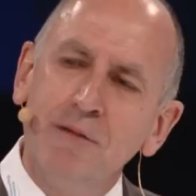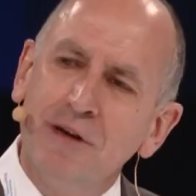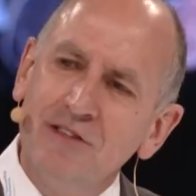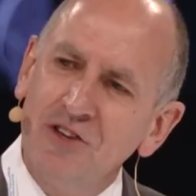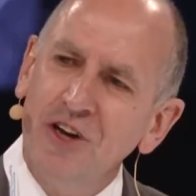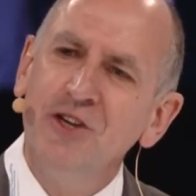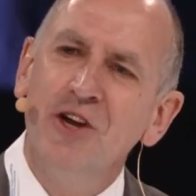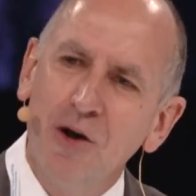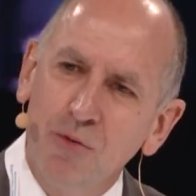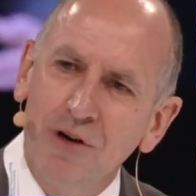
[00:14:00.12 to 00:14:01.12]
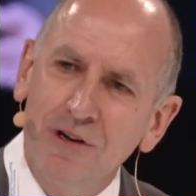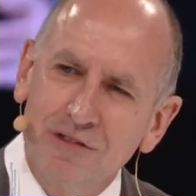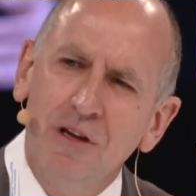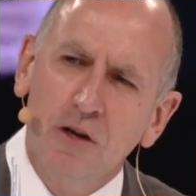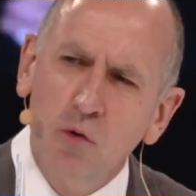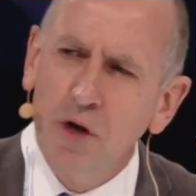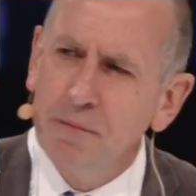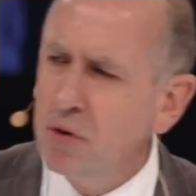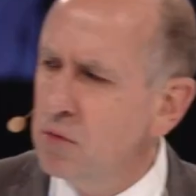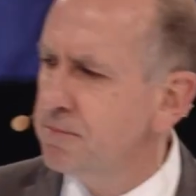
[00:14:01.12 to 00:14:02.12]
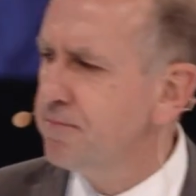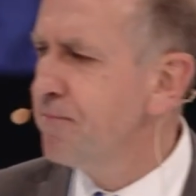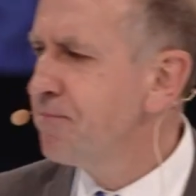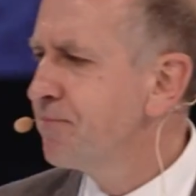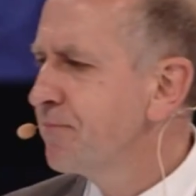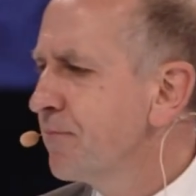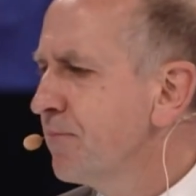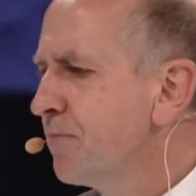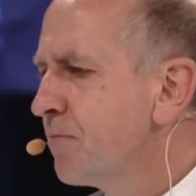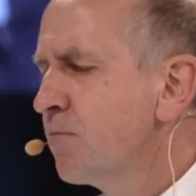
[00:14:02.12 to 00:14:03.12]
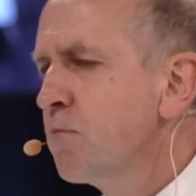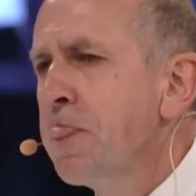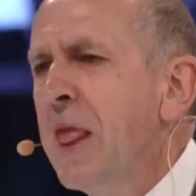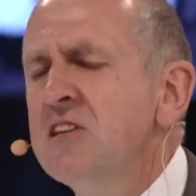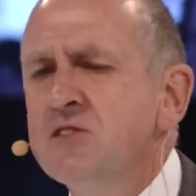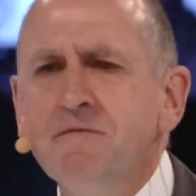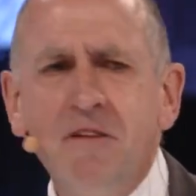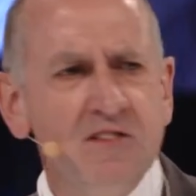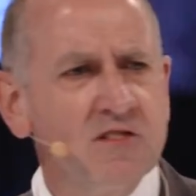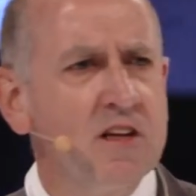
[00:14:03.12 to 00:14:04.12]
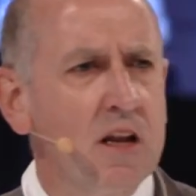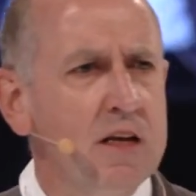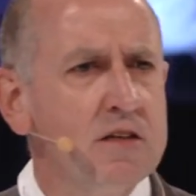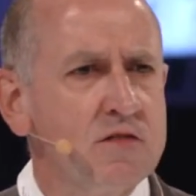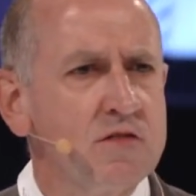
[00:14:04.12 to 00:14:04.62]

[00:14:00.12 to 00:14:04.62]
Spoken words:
maintain your network, quite important. And it's defense in layers.